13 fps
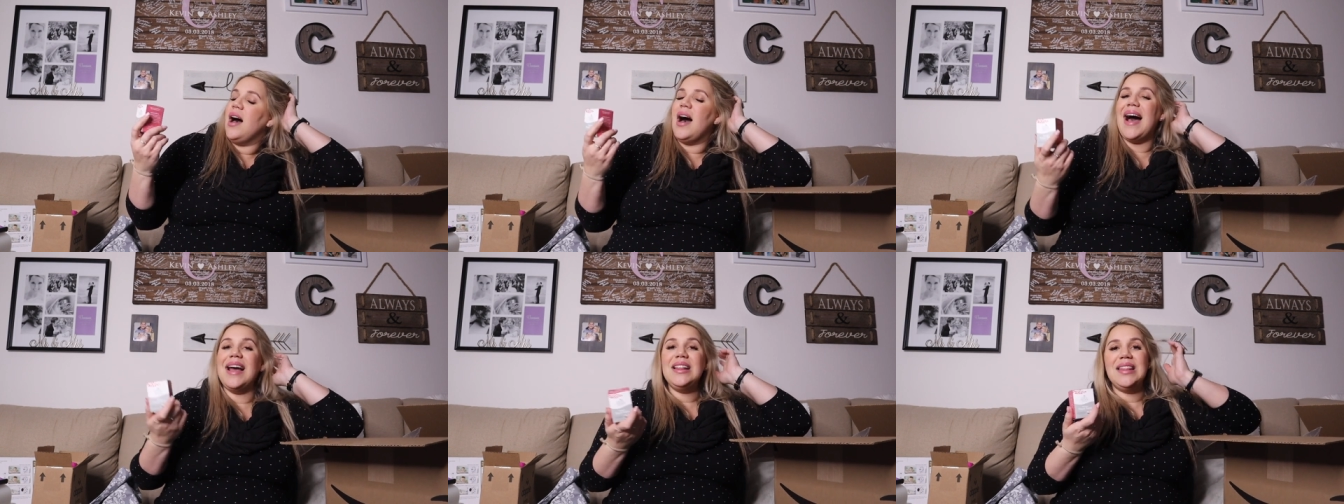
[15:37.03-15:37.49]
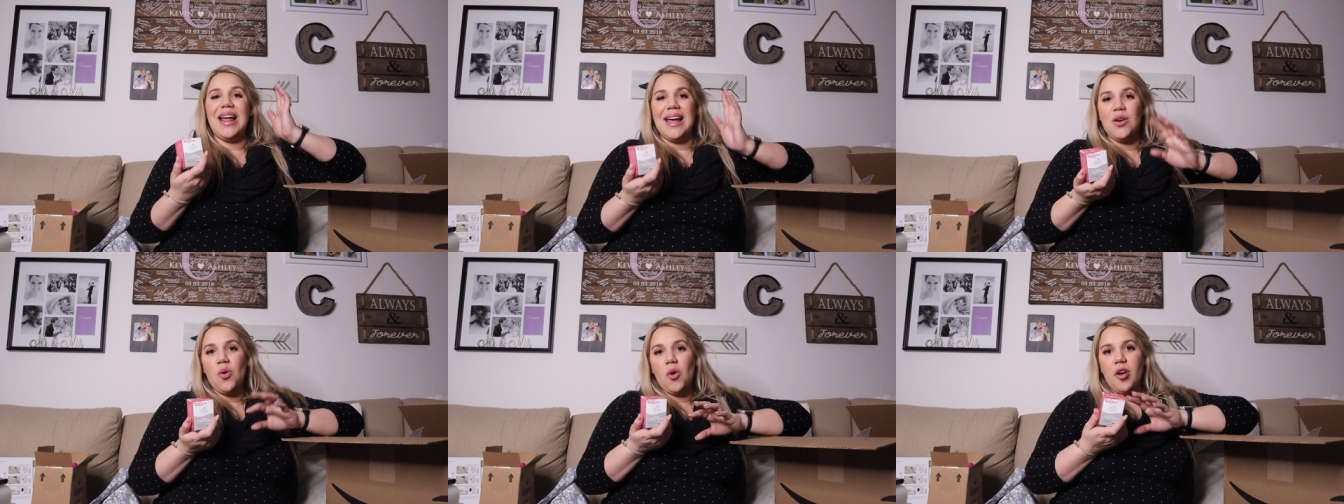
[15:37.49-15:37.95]
I
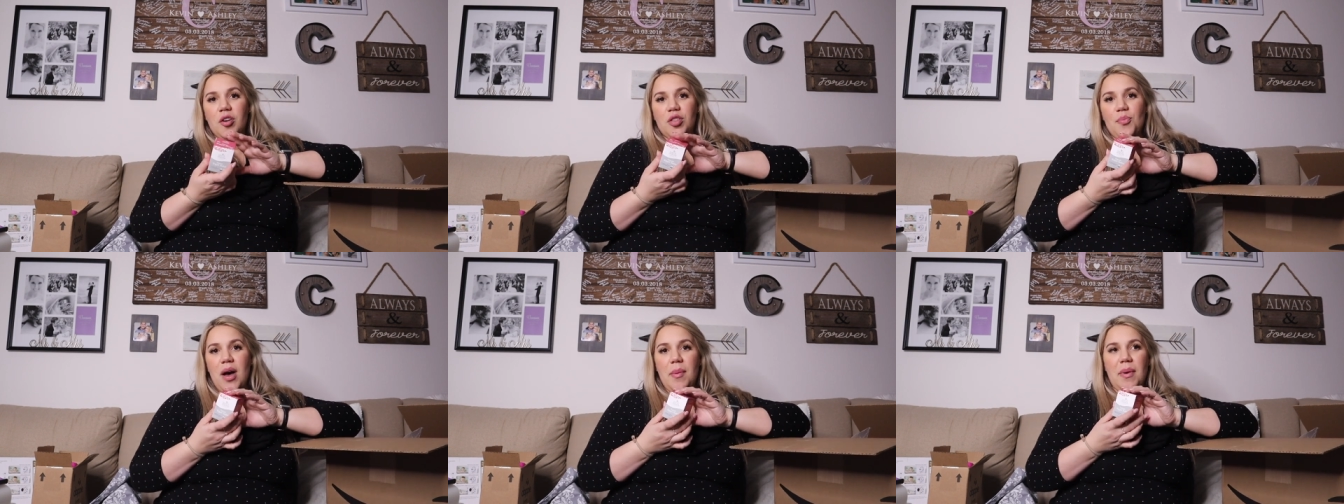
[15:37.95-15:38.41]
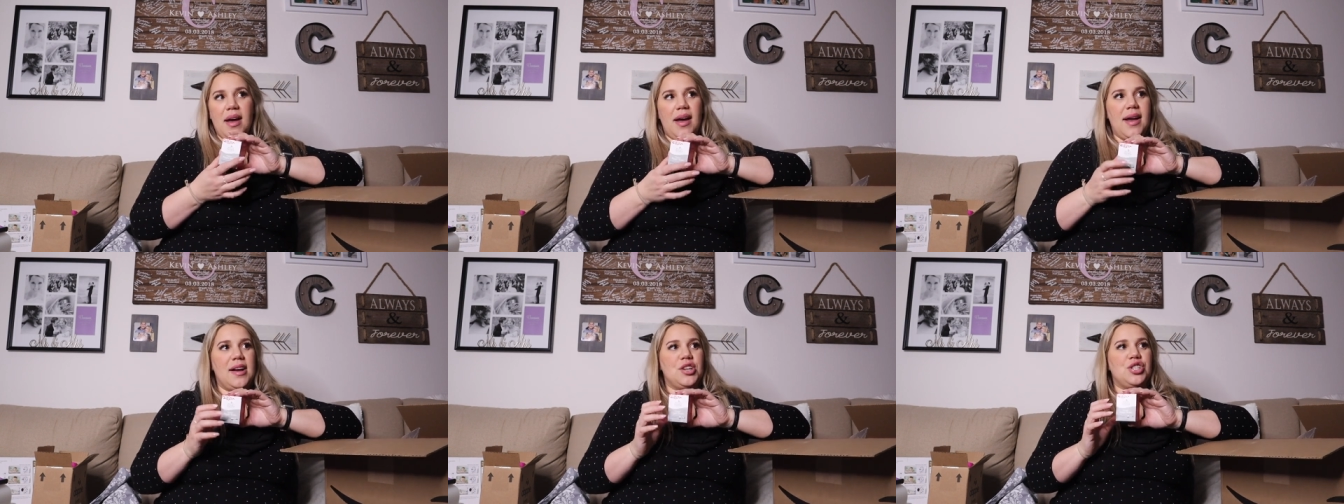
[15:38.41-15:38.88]
like Earth Mama. I
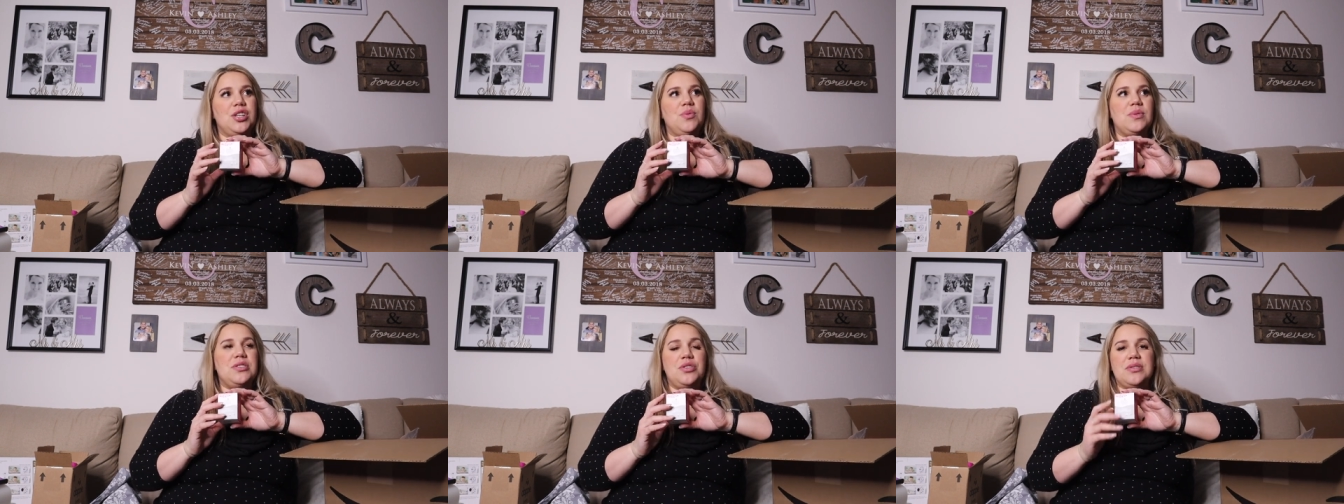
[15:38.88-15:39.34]
actually was